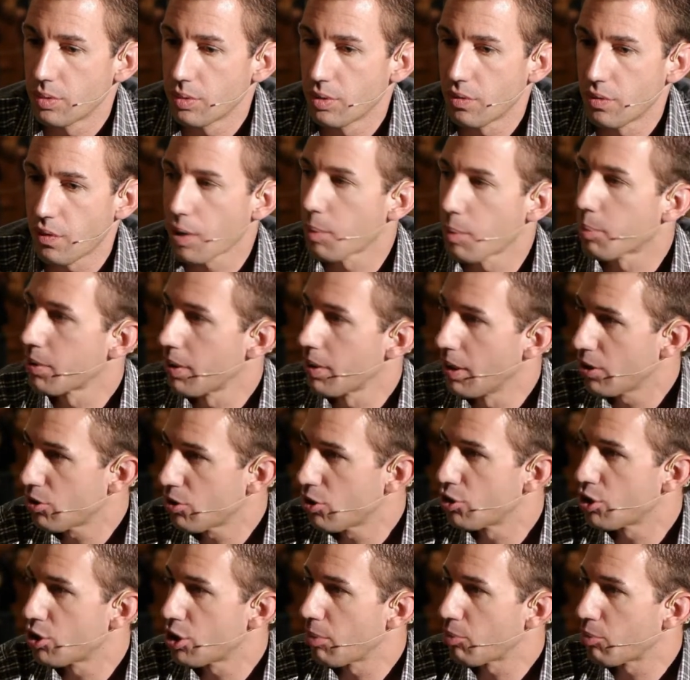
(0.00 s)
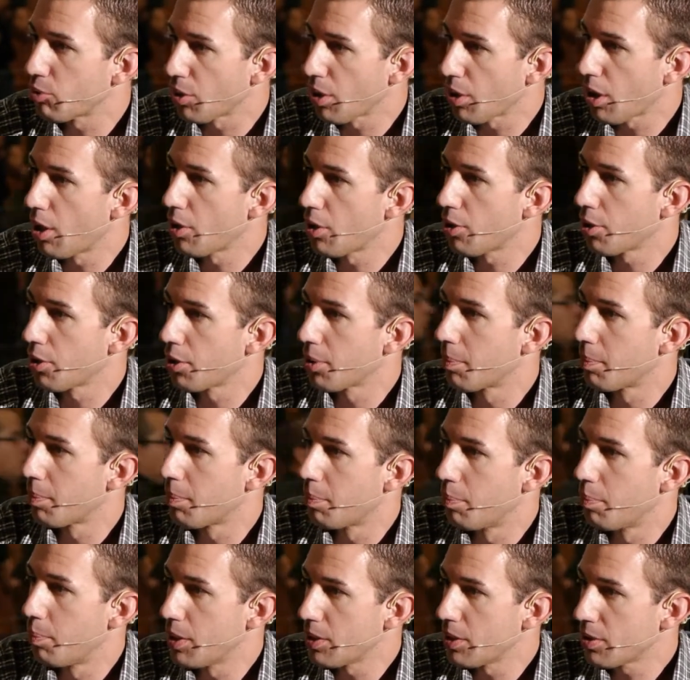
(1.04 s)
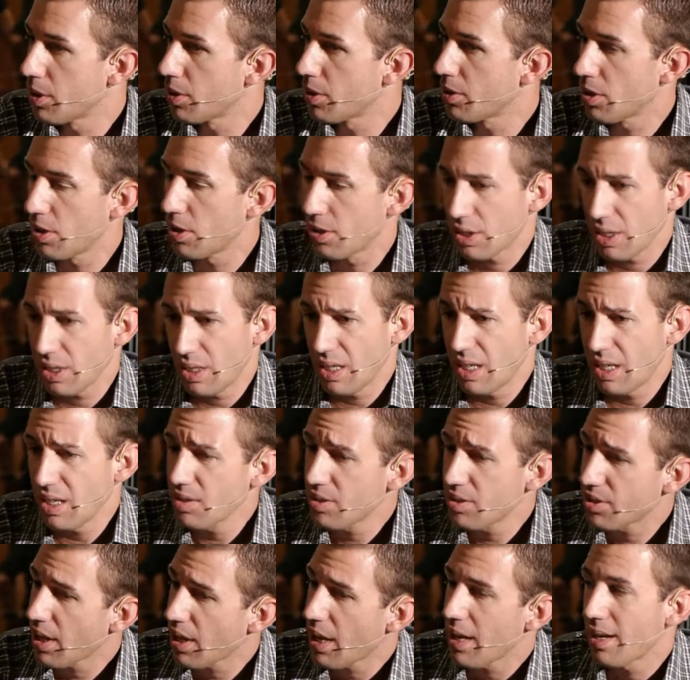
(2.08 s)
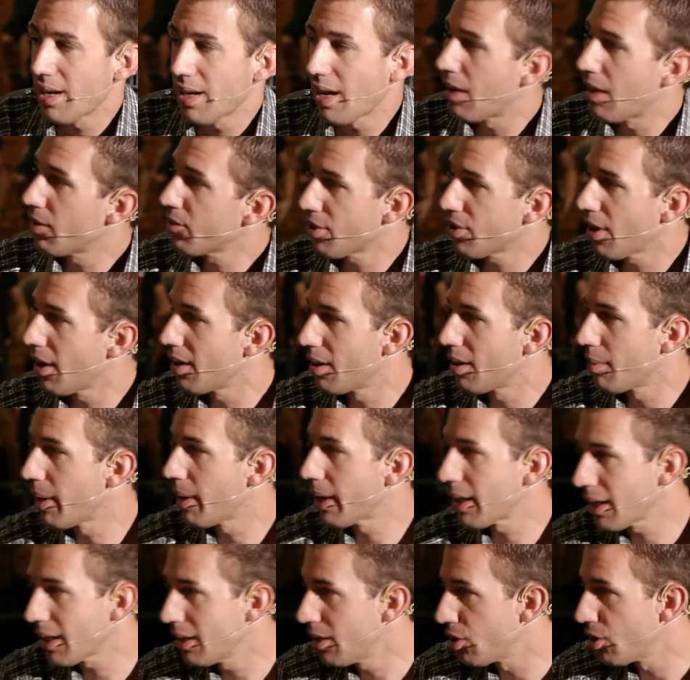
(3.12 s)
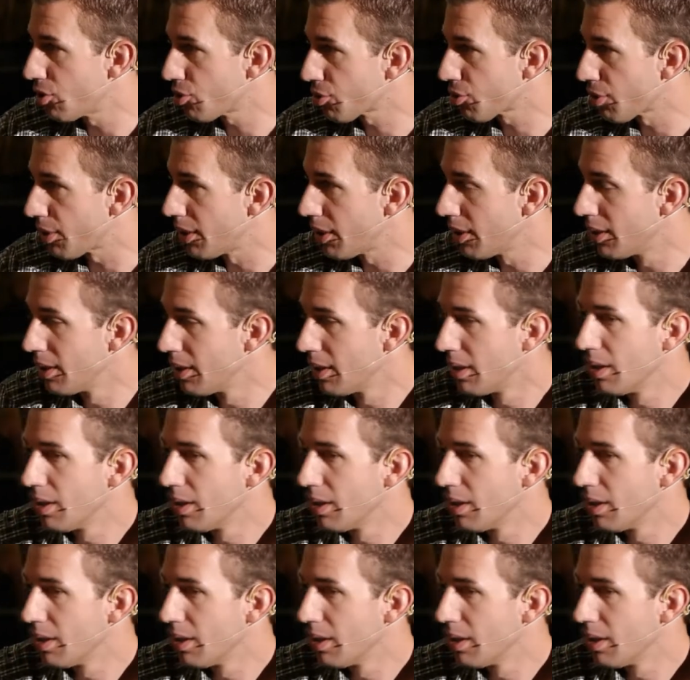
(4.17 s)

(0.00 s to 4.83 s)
develop relationships with other businesses inside and outside of the bike industry,